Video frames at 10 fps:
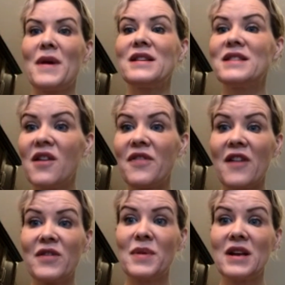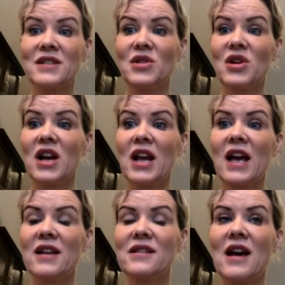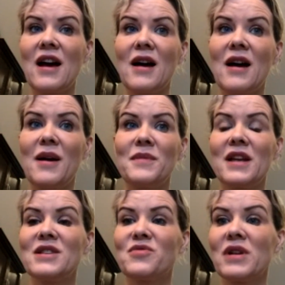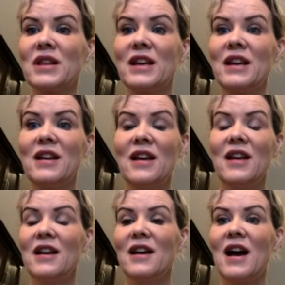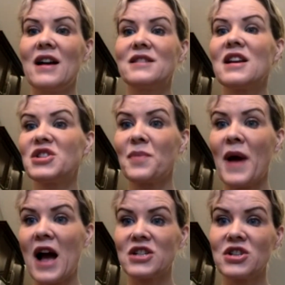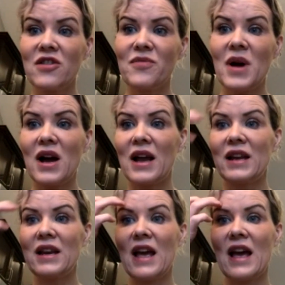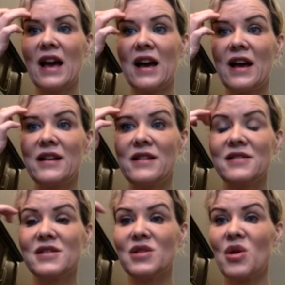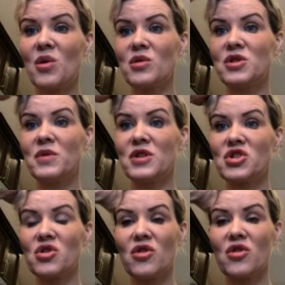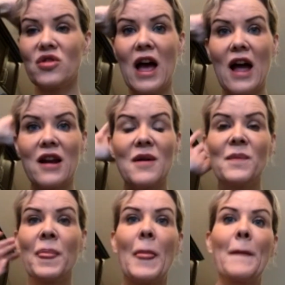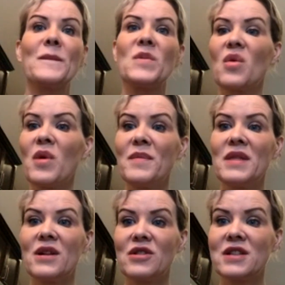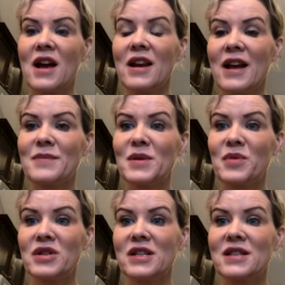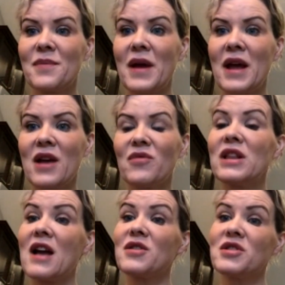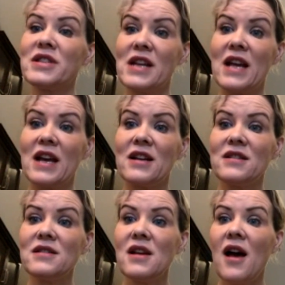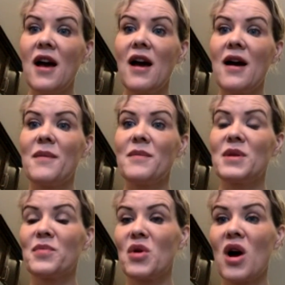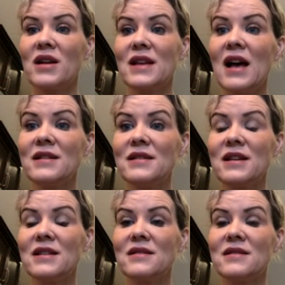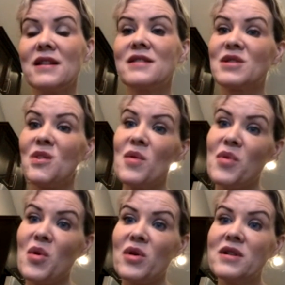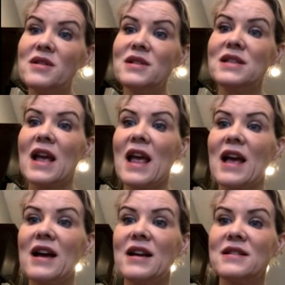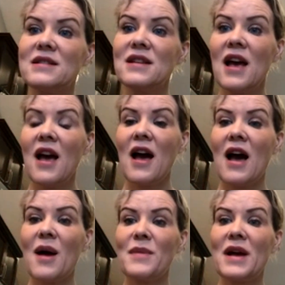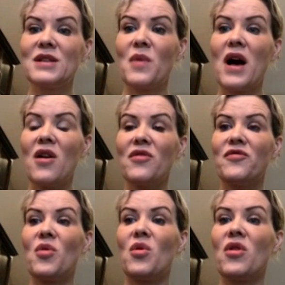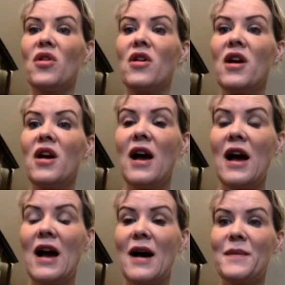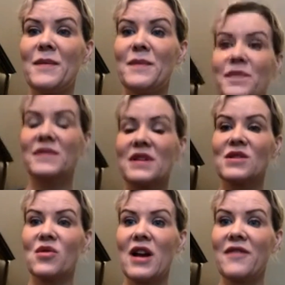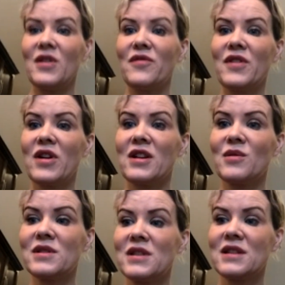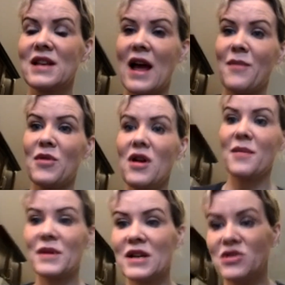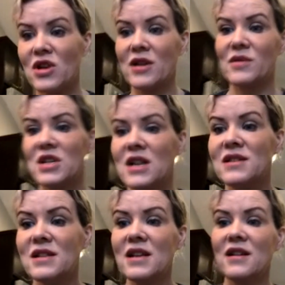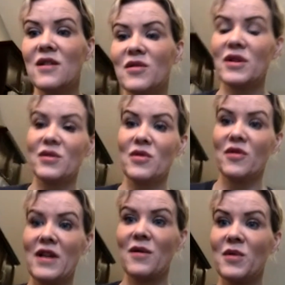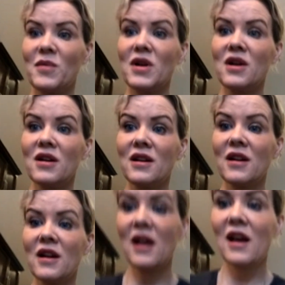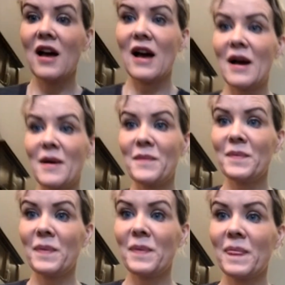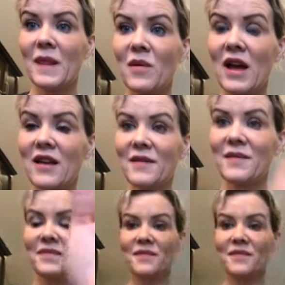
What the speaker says: myself, having been a surrogate, is really such a passion of mine. And so to ensure that women that are signing up to participate really understand the process is so important. And as well for, sorry, I feel very close to this camera. I'm going to try to adjust it. I don't know if that will work. Okay,